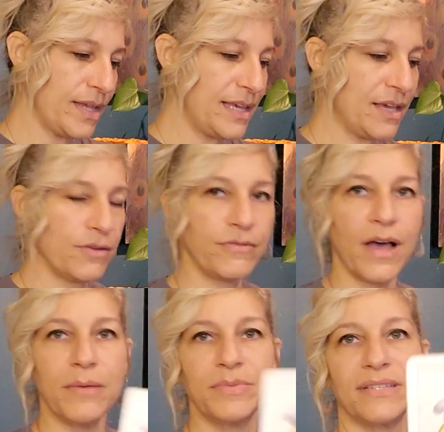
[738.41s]
King of
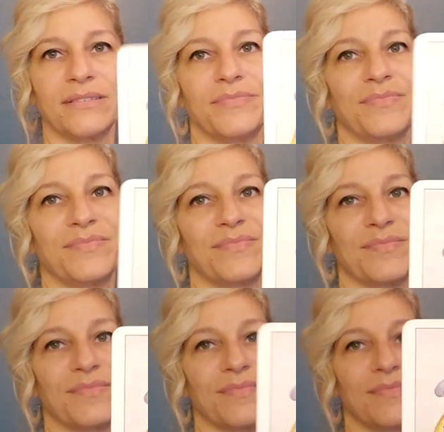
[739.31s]
Cups.
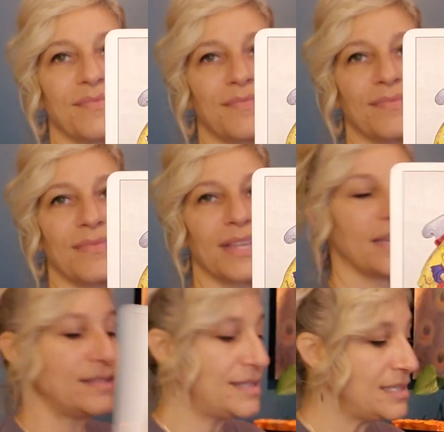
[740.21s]

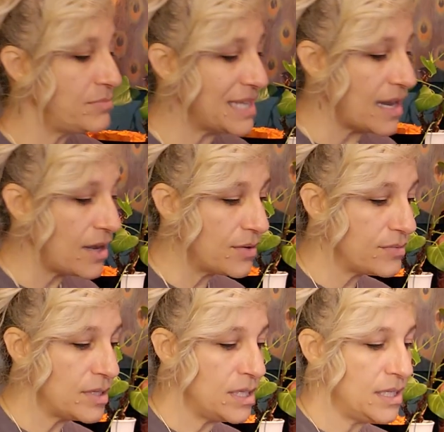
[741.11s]
Because deep
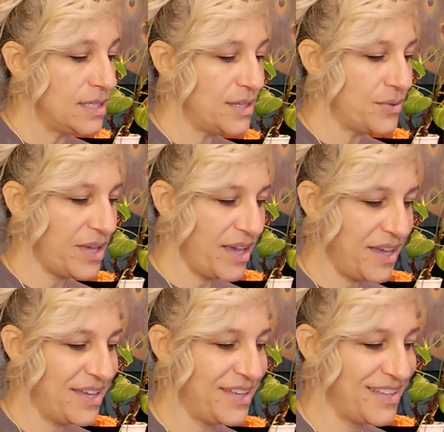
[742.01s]
down,
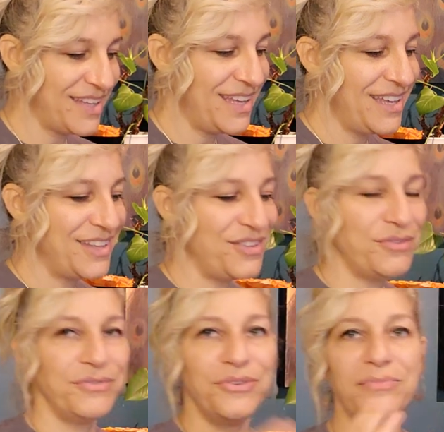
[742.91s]
okay,
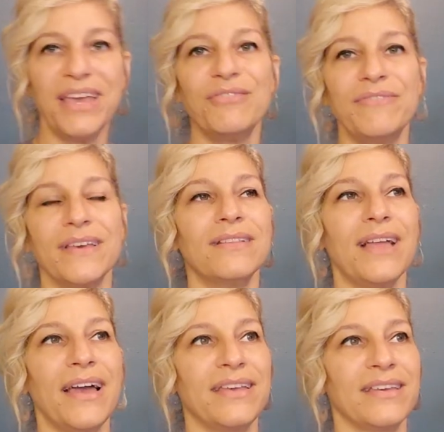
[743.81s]
You may feel
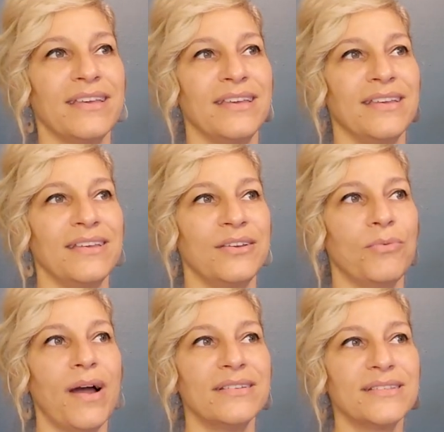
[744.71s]
like,
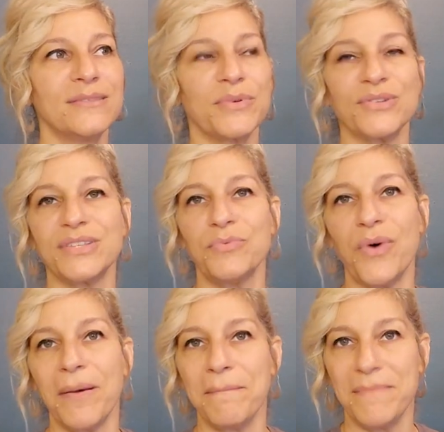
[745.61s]
why does this person
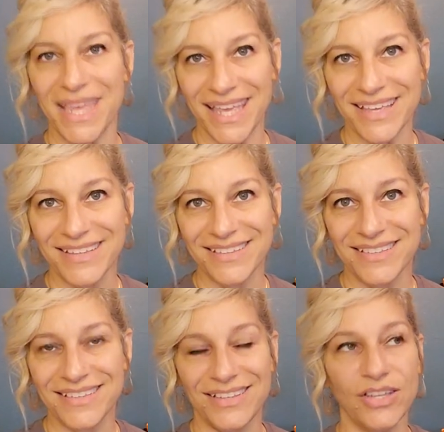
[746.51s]
want me?
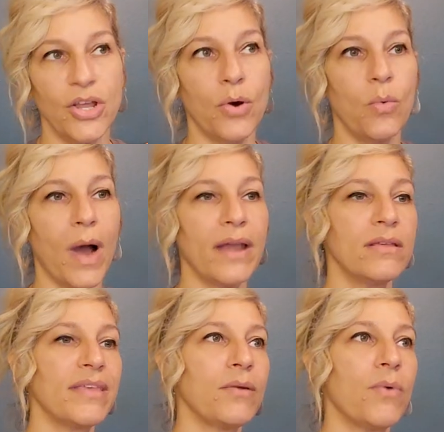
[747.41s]
You know, why
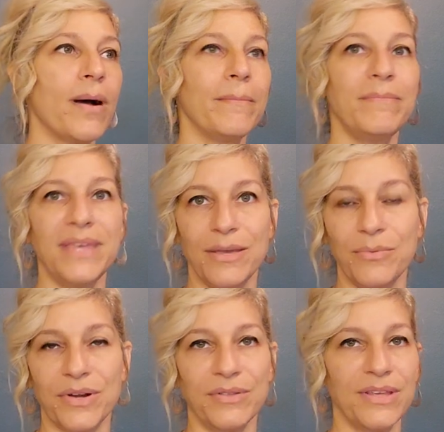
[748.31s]
do they want me?
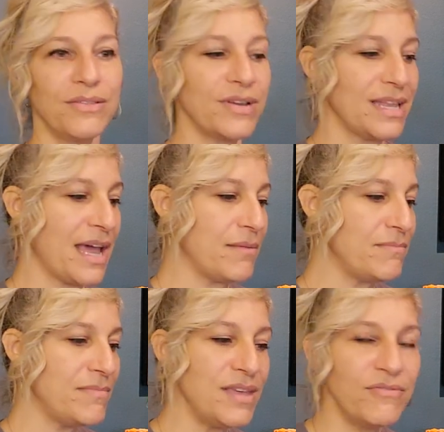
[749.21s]
What are they looking at
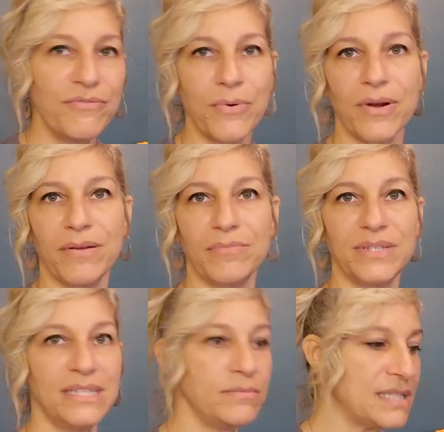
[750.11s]
me for?
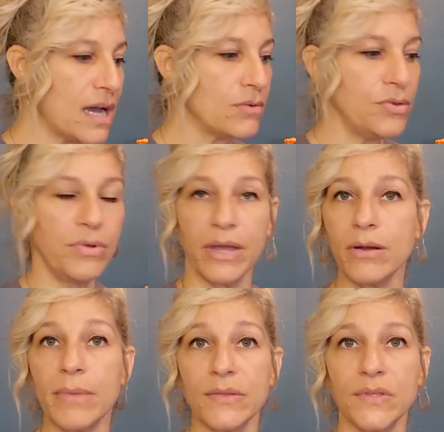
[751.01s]
But deep down, you care
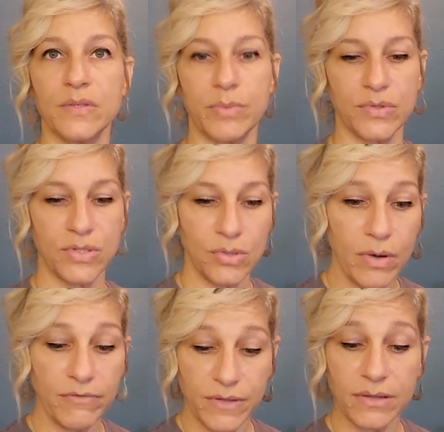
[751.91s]
about this person. You
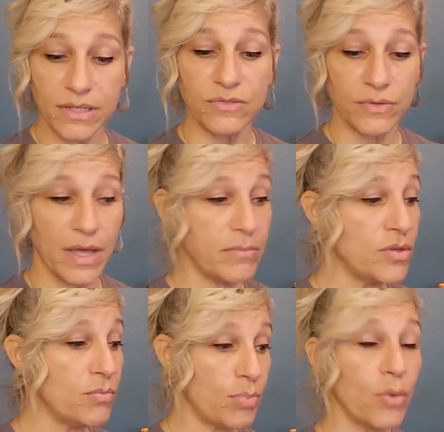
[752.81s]
have feelings for them.
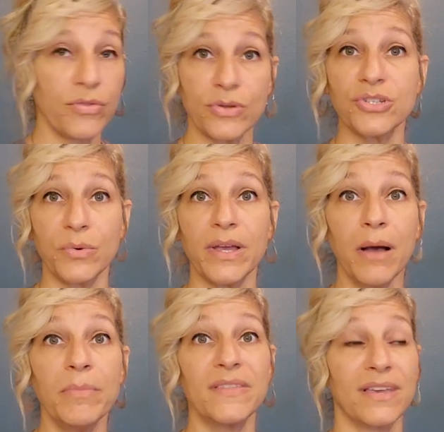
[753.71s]
You both are showing
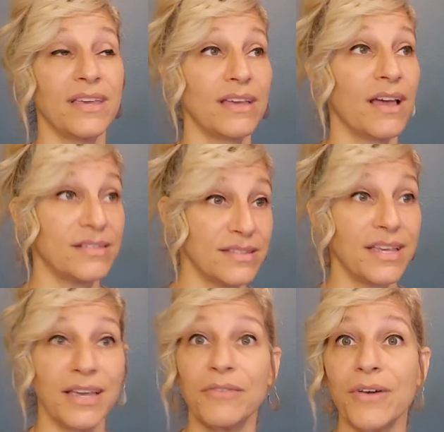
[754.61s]
up as the
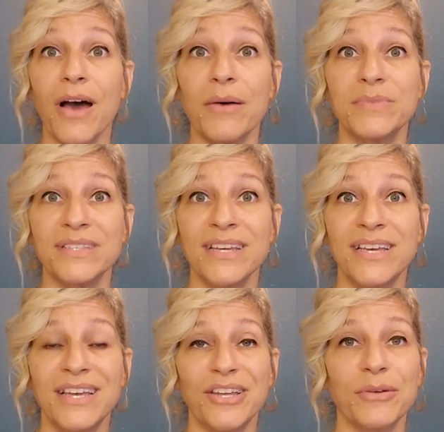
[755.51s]
King of Cups.
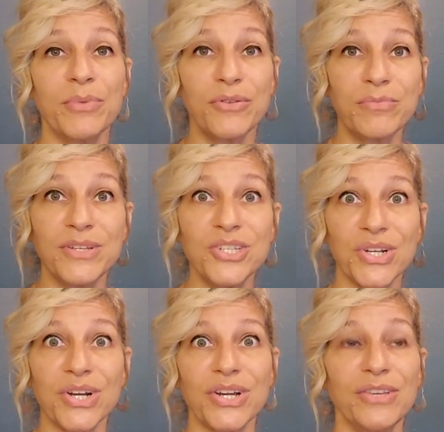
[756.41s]
You're both
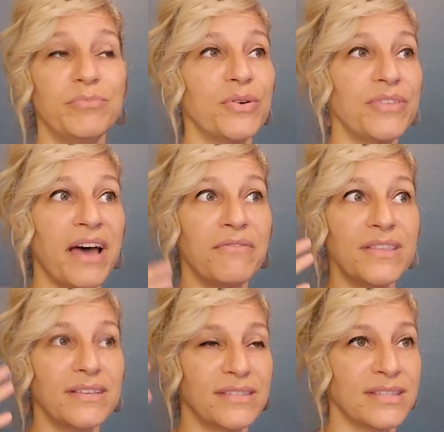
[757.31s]
mature. You both have
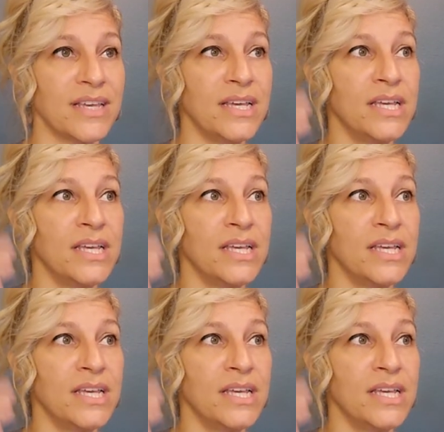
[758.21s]
this